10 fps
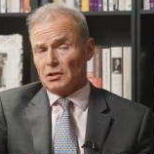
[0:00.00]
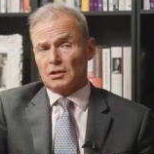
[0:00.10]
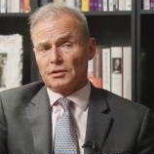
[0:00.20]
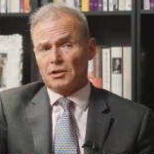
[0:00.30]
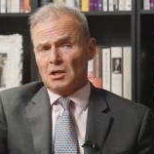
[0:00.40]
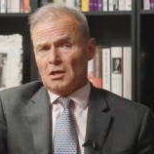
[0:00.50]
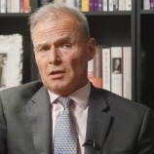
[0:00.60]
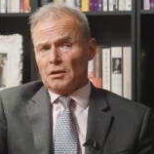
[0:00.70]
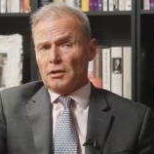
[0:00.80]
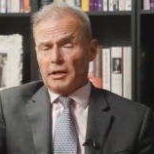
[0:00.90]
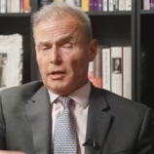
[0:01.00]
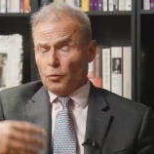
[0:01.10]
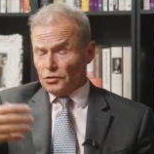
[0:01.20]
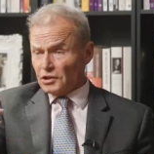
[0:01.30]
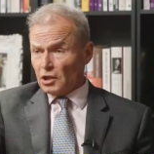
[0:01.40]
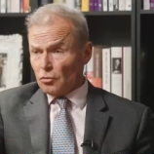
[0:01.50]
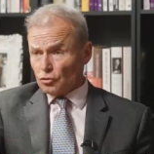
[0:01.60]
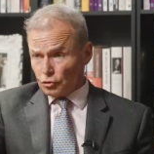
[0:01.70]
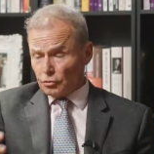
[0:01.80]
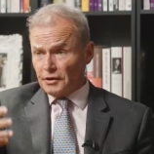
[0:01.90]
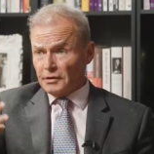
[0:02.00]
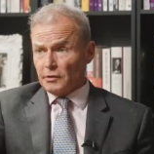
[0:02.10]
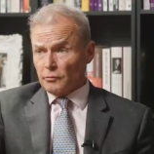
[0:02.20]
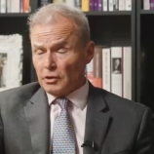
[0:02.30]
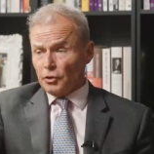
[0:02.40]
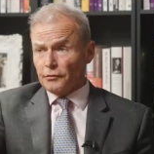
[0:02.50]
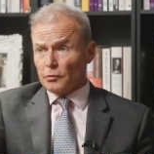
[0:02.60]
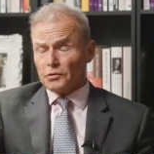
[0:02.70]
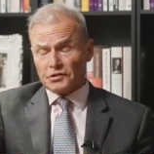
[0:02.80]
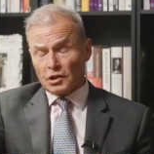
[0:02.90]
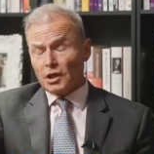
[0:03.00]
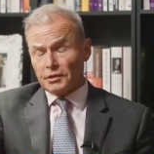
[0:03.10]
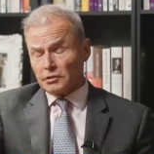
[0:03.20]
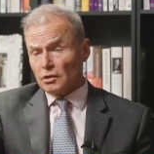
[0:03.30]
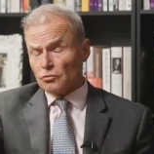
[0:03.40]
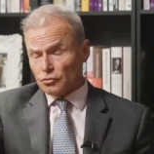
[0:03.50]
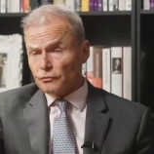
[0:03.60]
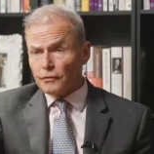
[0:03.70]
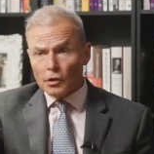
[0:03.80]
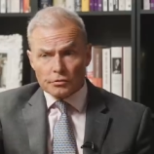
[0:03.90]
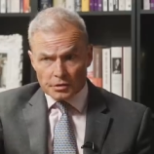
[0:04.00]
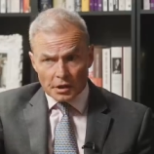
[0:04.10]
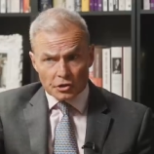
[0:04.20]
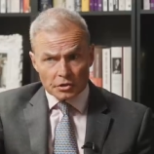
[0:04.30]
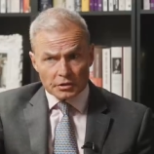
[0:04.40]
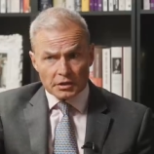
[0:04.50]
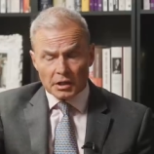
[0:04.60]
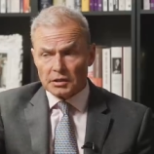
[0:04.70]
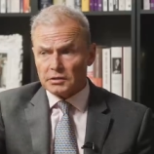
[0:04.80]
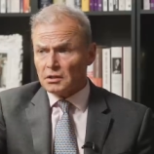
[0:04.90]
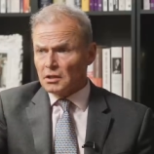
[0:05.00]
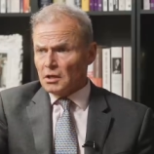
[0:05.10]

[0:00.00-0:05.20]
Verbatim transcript: And it was a cultural, I think a lot of it was a kind of cultural vote, actually. And